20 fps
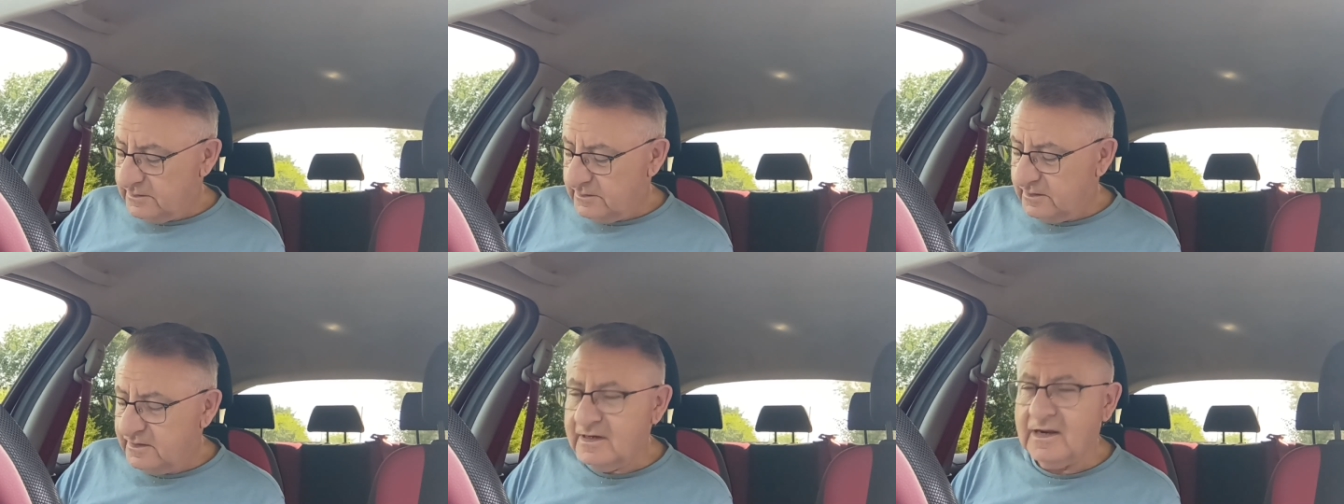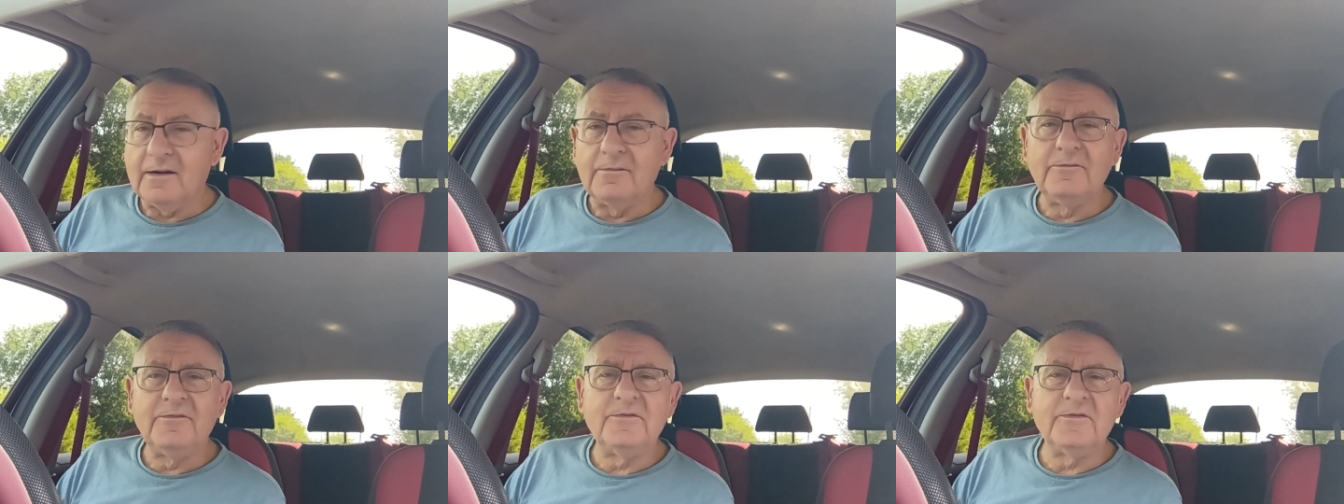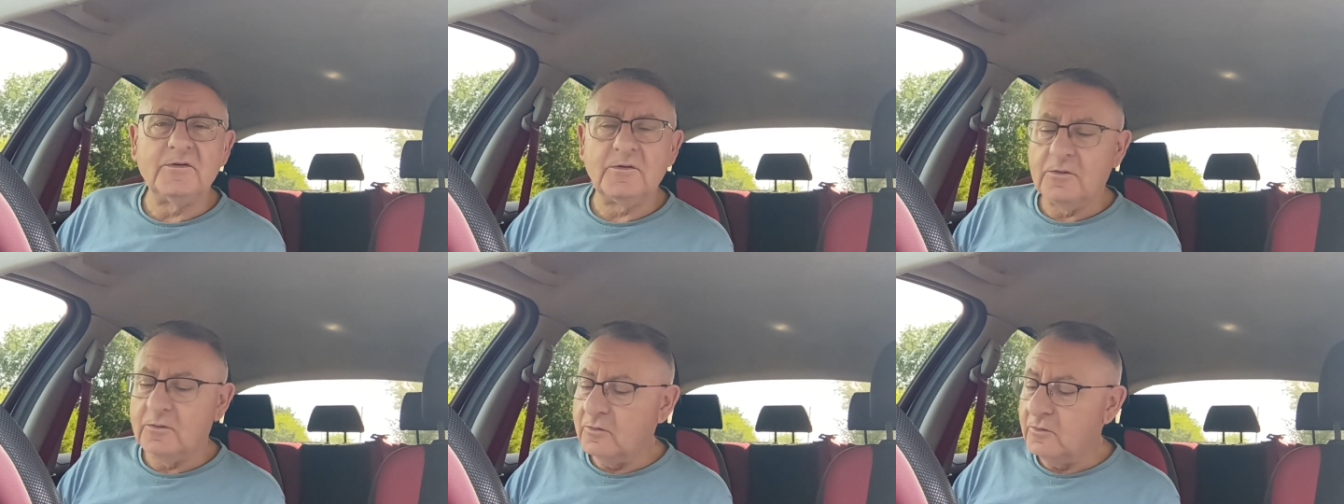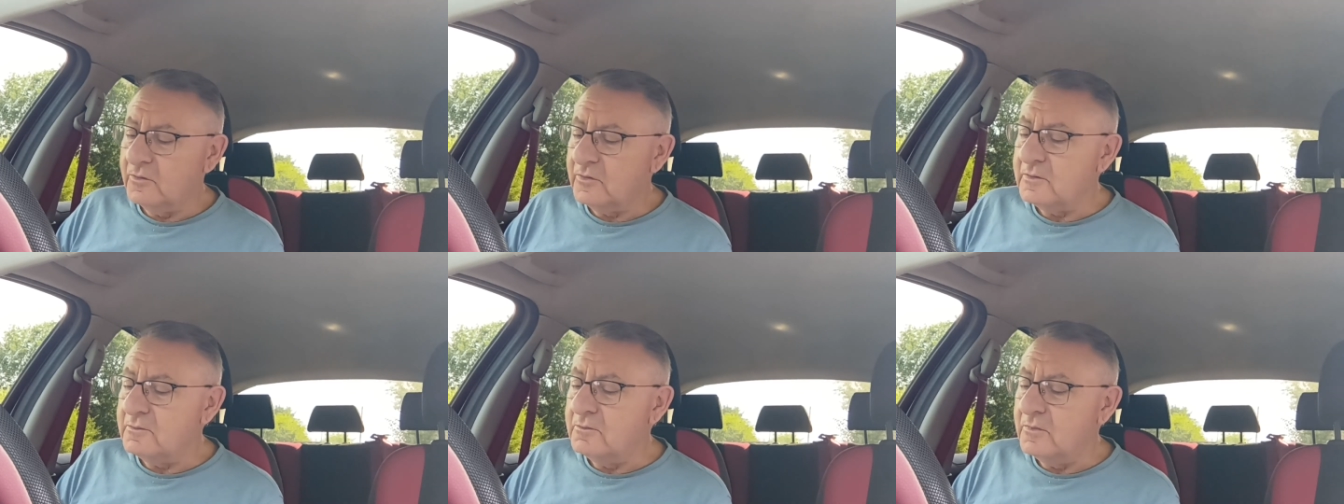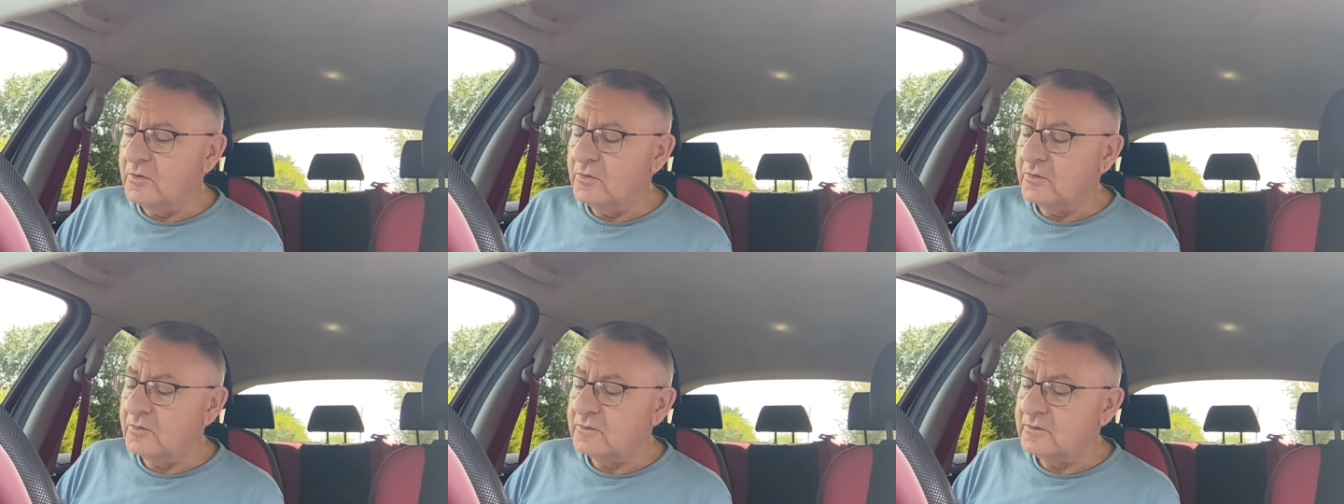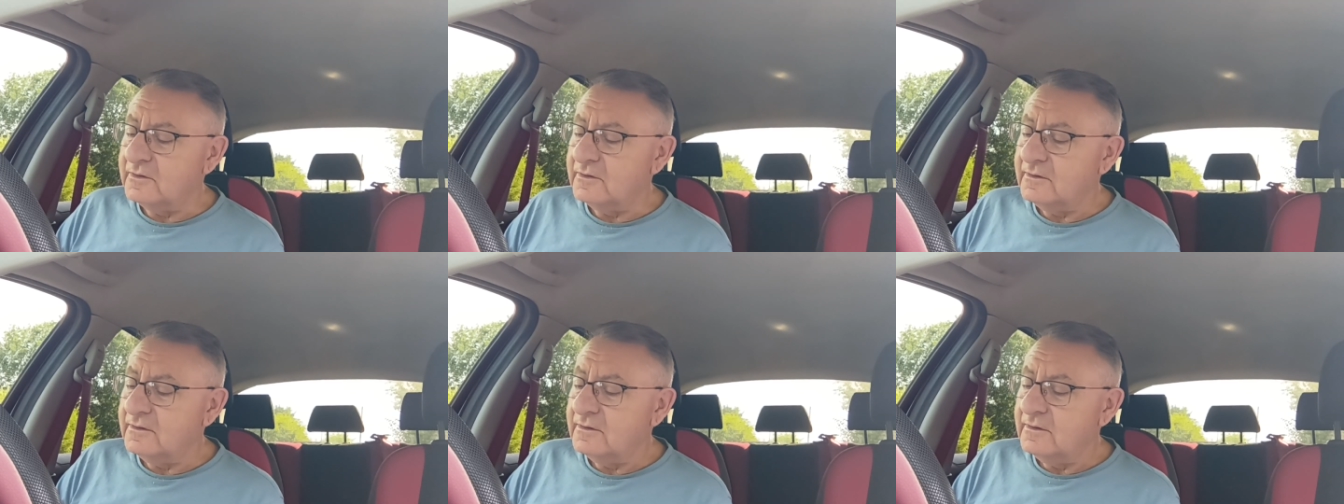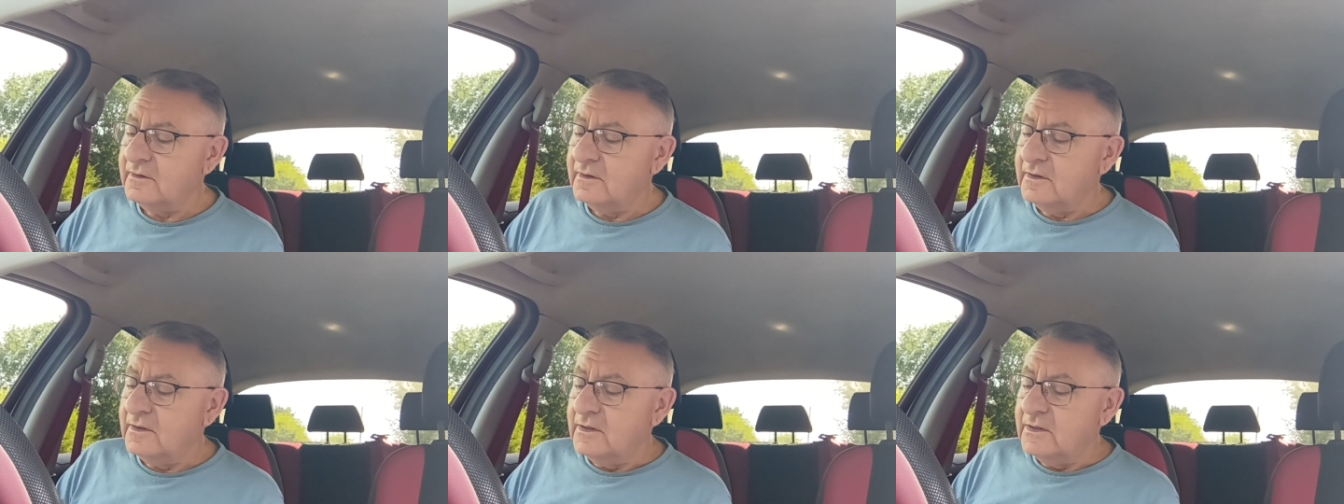to comfort all that mourn,
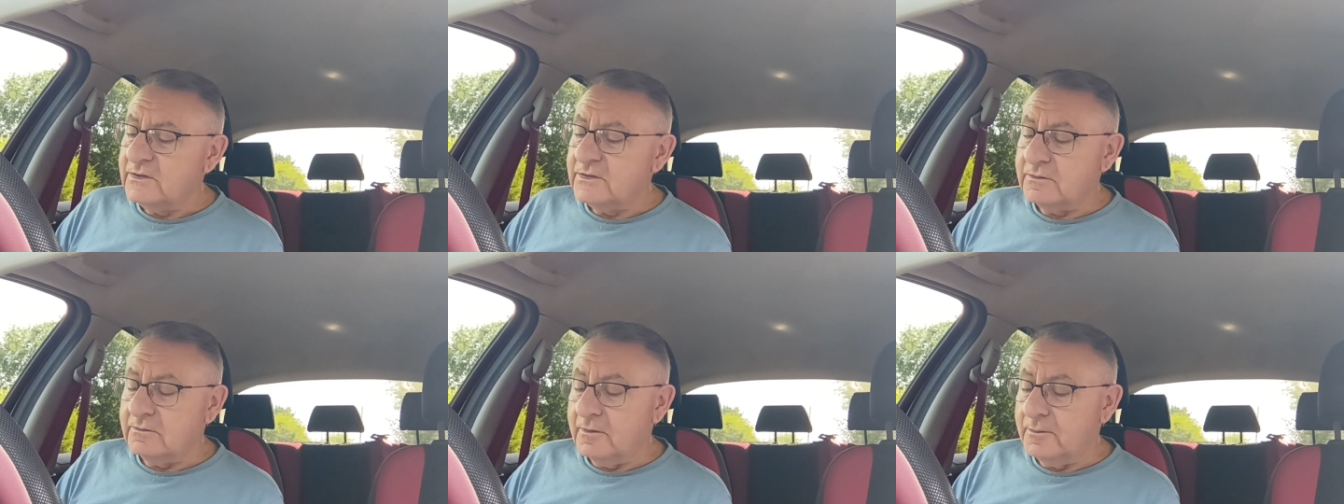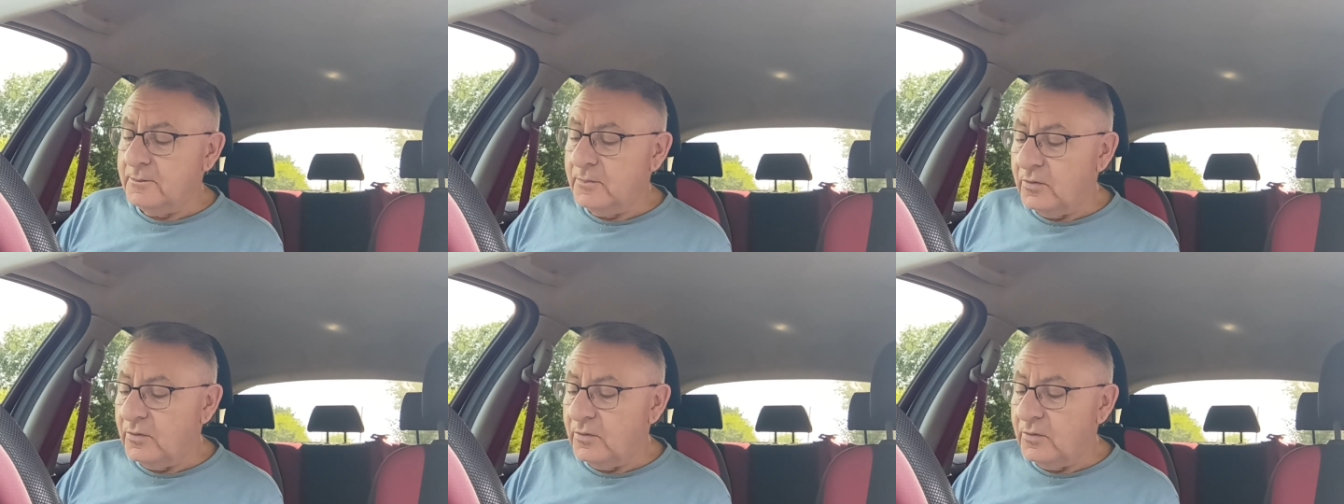to